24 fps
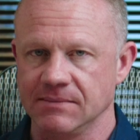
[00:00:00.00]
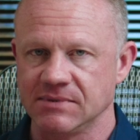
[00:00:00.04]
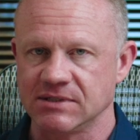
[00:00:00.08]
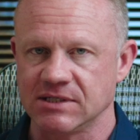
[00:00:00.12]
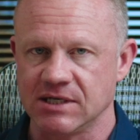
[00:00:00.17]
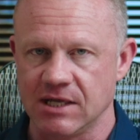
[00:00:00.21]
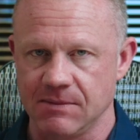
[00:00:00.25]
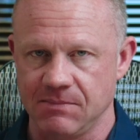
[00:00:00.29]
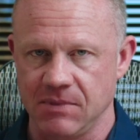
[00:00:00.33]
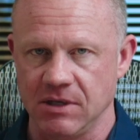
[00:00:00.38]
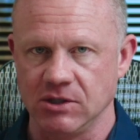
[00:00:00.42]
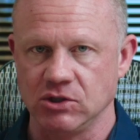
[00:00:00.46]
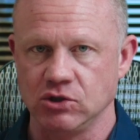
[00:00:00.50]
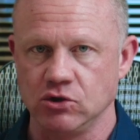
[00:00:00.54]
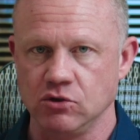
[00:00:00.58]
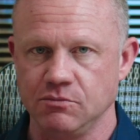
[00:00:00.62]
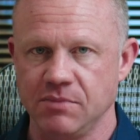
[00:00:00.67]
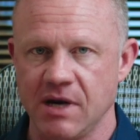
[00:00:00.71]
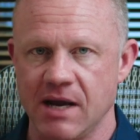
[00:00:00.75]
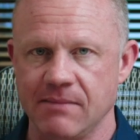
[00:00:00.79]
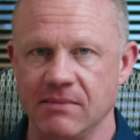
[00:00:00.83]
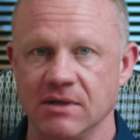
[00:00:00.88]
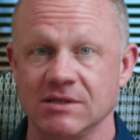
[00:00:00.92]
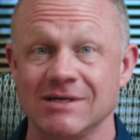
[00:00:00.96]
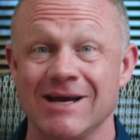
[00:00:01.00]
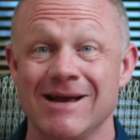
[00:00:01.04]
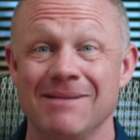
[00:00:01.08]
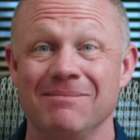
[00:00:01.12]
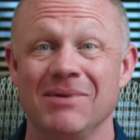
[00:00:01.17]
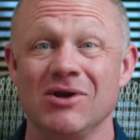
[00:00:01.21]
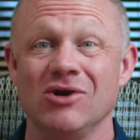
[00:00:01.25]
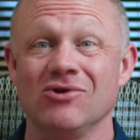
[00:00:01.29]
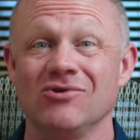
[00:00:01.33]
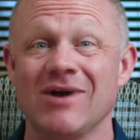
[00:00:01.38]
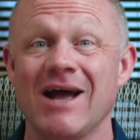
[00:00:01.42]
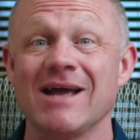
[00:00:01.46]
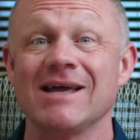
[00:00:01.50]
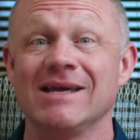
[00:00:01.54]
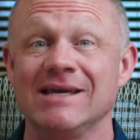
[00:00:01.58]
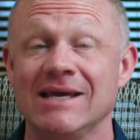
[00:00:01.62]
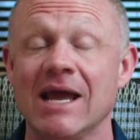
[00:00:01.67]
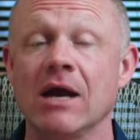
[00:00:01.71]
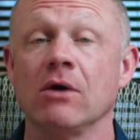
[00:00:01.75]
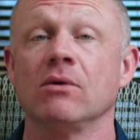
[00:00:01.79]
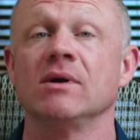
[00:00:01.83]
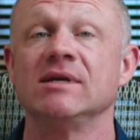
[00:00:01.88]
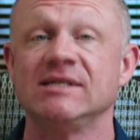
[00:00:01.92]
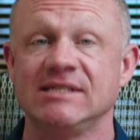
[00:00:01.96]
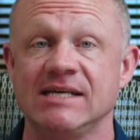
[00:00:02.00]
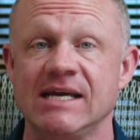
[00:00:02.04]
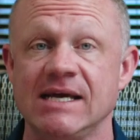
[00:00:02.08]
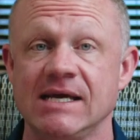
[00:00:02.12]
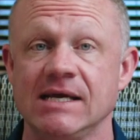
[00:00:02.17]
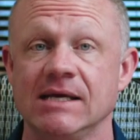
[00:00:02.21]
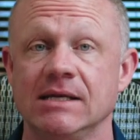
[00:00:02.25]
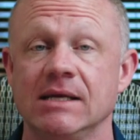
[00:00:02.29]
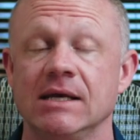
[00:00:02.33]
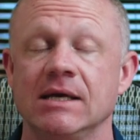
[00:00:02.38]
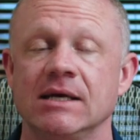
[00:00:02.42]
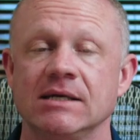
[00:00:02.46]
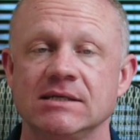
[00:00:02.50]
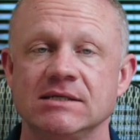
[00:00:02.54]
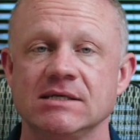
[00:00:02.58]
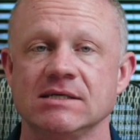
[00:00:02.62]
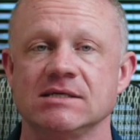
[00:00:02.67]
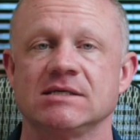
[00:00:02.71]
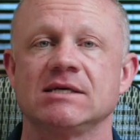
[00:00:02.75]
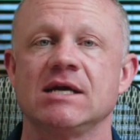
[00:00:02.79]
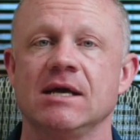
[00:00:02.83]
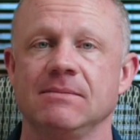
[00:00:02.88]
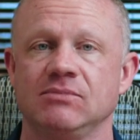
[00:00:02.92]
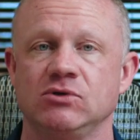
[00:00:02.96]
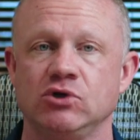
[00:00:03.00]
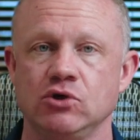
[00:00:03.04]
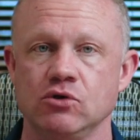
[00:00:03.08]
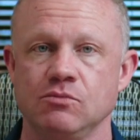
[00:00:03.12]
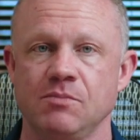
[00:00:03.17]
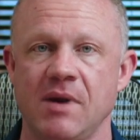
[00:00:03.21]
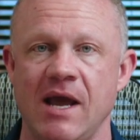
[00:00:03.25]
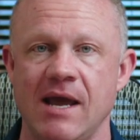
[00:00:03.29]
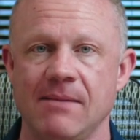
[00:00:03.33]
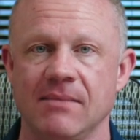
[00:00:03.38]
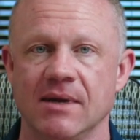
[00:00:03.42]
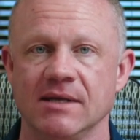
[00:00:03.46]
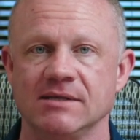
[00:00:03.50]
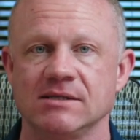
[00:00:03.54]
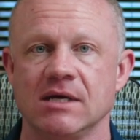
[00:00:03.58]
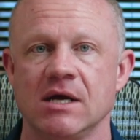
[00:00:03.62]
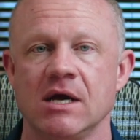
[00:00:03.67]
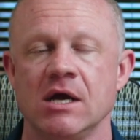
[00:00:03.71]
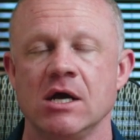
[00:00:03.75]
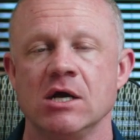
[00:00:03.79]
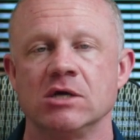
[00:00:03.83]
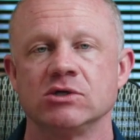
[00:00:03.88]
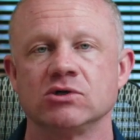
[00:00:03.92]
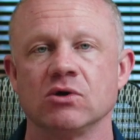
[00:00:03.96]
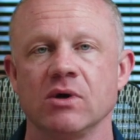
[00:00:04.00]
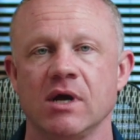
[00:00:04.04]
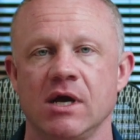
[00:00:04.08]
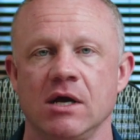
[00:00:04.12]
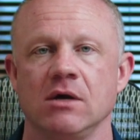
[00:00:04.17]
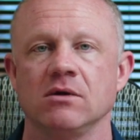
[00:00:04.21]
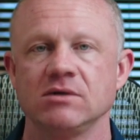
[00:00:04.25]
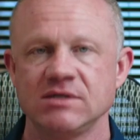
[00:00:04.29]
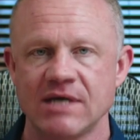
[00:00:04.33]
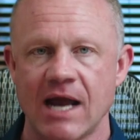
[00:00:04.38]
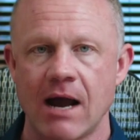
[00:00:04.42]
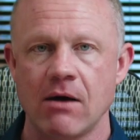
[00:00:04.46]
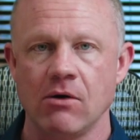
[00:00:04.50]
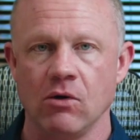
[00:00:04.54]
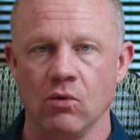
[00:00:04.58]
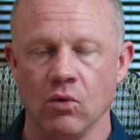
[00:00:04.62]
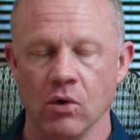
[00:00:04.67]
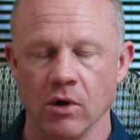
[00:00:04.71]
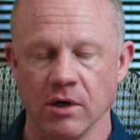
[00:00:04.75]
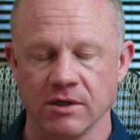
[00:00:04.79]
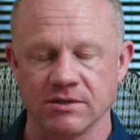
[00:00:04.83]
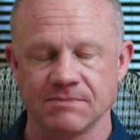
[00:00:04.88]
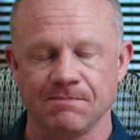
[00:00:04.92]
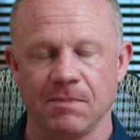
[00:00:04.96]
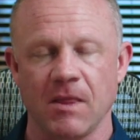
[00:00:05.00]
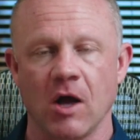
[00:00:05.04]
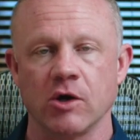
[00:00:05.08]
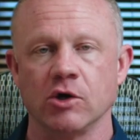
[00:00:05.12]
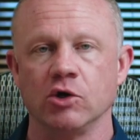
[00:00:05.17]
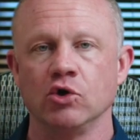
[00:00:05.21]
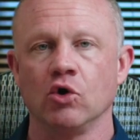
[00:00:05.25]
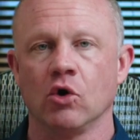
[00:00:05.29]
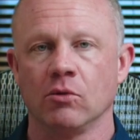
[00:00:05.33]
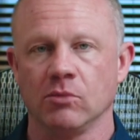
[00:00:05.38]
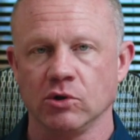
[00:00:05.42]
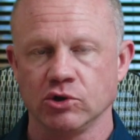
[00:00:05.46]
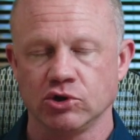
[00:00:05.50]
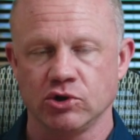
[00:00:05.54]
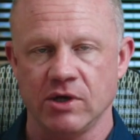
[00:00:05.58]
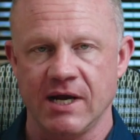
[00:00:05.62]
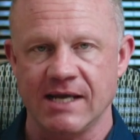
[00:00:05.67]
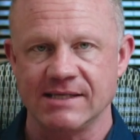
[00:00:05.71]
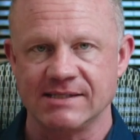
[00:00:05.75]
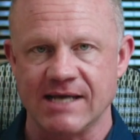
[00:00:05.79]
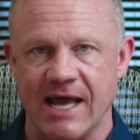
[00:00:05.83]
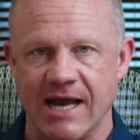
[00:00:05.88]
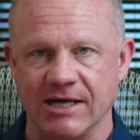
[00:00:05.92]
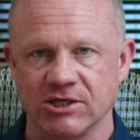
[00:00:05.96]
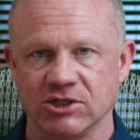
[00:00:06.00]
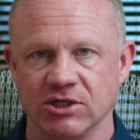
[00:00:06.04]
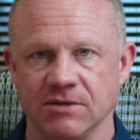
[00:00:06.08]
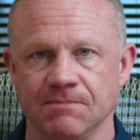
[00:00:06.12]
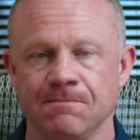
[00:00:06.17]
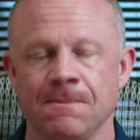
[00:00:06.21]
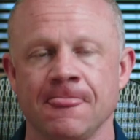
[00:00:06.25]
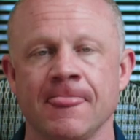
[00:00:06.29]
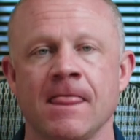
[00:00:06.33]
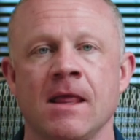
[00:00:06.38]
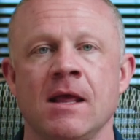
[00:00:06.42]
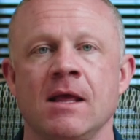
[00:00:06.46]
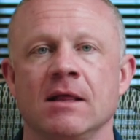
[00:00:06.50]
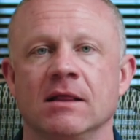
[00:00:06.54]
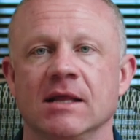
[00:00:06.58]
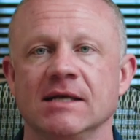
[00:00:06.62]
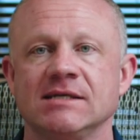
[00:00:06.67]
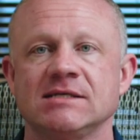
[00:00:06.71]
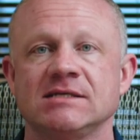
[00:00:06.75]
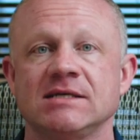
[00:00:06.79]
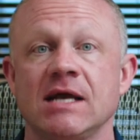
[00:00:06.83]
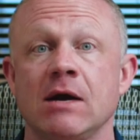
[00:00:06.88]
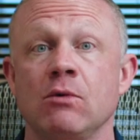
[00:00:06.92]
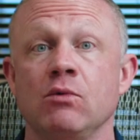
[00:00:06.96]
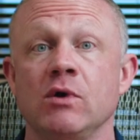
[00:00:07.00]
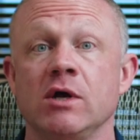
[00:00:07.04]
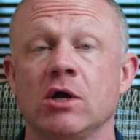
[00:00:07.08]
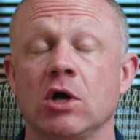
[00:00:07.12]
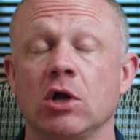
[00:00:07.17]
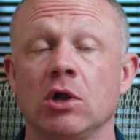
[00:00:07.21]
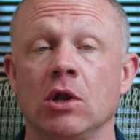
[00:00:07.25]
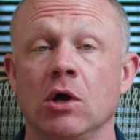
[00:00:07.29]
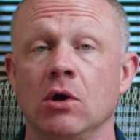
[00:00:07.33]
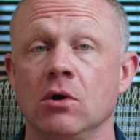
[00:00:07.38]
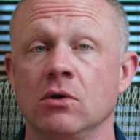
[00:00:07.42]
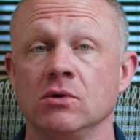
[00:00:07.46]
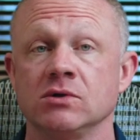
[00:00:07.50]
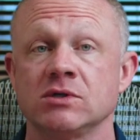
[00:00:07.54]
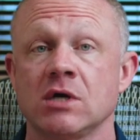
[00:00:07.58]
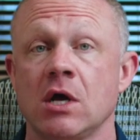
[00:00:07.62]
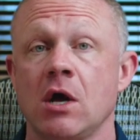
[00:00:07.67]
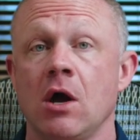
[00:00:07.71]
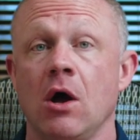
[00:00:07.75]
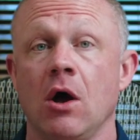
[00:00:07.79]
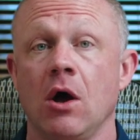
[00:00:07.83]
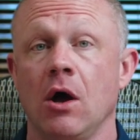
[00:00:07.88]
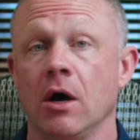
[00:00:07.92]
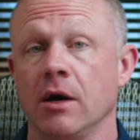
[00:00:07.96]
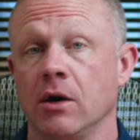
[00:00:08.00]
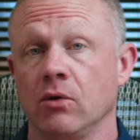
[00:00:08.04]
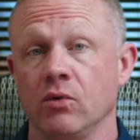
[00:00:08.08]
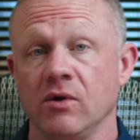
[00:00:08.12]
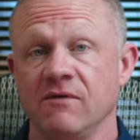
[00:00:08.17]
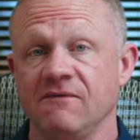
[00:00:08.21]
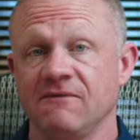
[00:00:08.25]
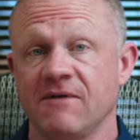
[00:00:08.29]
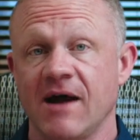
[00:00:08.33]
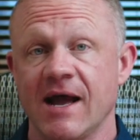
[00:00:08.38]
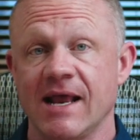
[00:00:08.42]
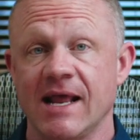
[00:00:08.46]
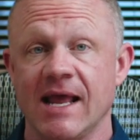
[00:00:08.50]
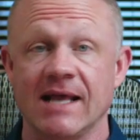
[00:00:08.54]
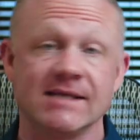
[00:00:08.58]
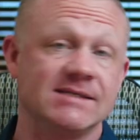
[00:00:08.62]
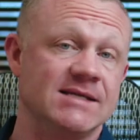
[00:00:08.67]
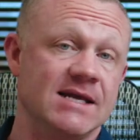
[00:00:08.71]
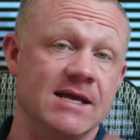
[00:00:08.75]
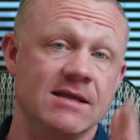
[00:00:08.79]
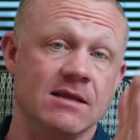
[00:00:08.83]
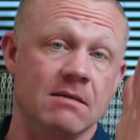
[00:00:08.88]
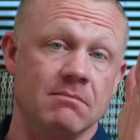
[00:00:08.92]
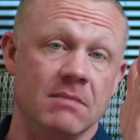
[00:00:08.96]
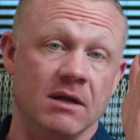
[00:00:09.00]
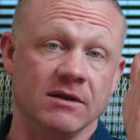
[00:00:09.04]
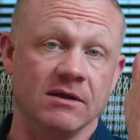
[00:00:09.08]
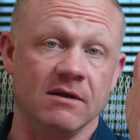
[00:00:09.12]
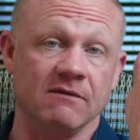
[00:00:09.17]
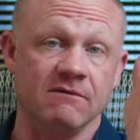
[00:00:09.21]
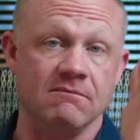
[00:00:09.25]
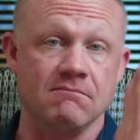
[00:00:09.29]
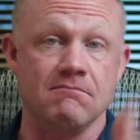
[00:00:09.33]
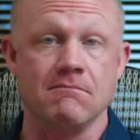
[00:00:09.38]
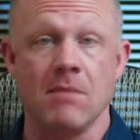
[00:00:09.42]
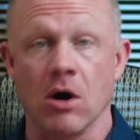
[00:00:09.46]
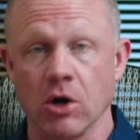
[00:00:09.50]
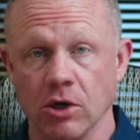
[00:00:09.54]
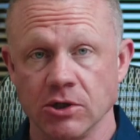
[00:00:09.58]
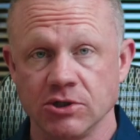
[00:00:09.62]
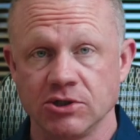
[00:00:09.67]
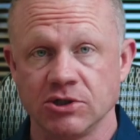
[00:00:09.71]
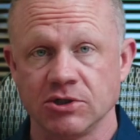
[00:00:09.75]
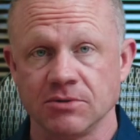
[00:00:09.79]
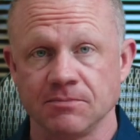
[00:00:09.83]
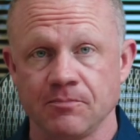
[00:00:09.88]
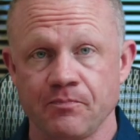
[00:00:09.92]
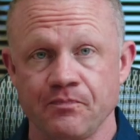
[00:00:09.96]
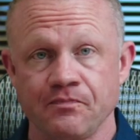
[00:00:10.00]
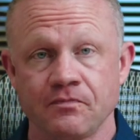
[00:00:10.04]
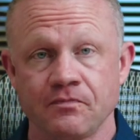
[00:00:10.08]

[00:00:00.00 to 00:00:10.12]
up skipping 2 payments, but you're not guaranteed to skip 2 payments. So here's how it works. On a normal transaction, let's say we close on a refinance in the month of March.